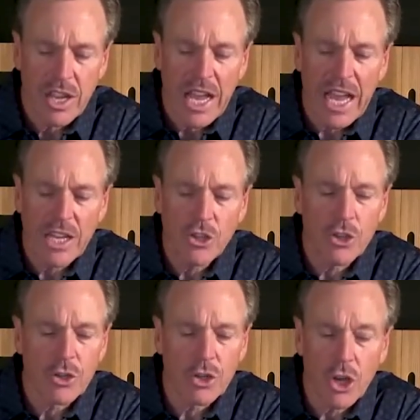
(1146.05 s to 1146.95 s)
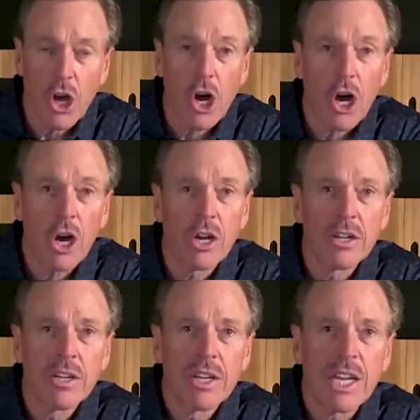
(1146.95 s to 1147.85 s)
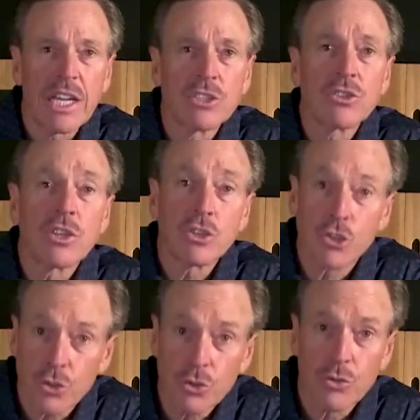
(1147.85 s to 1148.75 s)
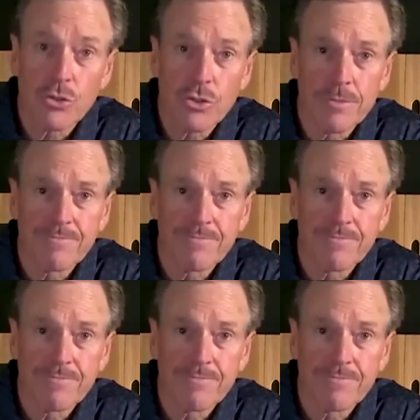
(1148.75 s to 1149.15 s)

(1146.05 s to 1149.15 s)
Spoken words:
and your law is the truth."